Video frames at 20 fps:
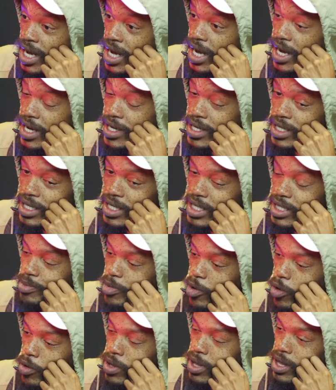and it's
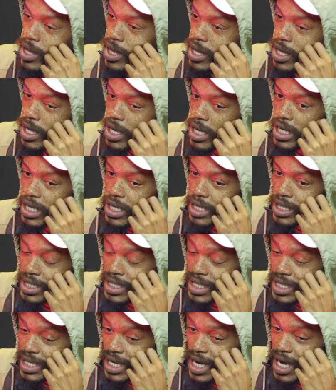both the
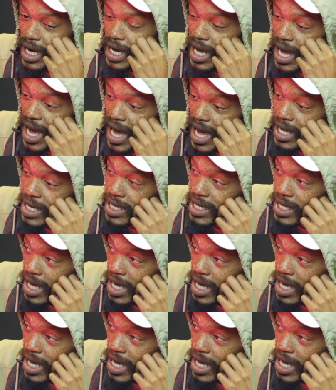DA and the